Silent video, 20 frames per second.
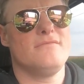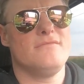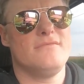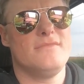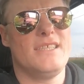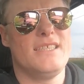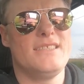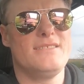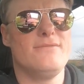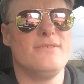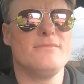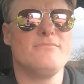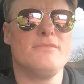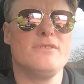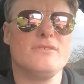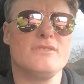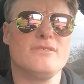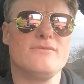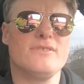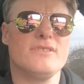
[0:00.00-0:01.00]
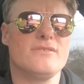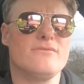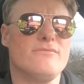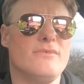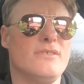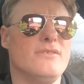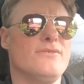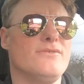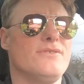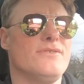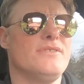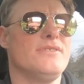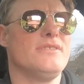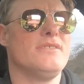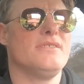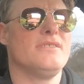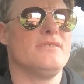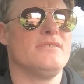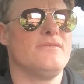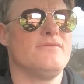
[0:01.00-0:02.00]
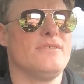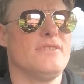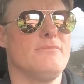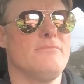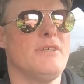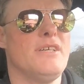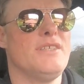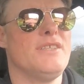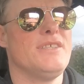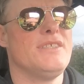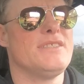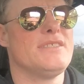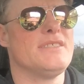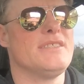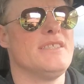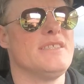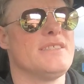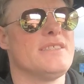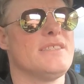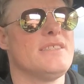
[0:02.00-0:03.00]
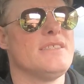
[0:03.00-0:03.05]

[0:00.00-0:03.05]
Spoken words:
that's what most of us want for the money, isn't it?